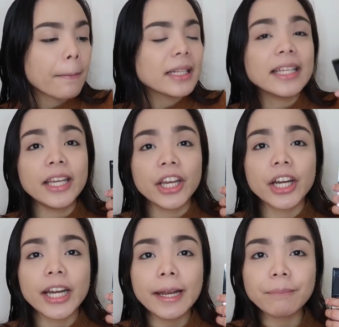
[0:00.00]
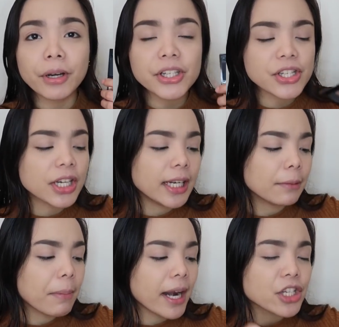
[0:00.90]
But here in person,
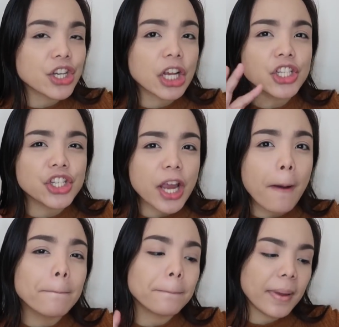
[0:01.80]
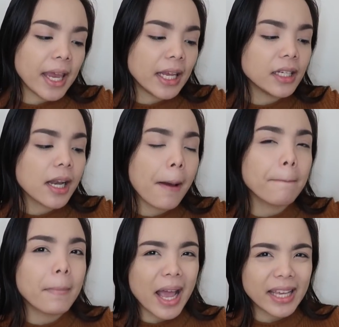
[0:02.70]
it para siyang champagne na
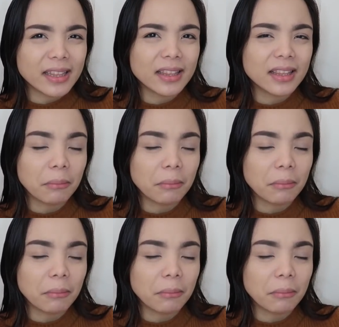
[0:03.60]
matte.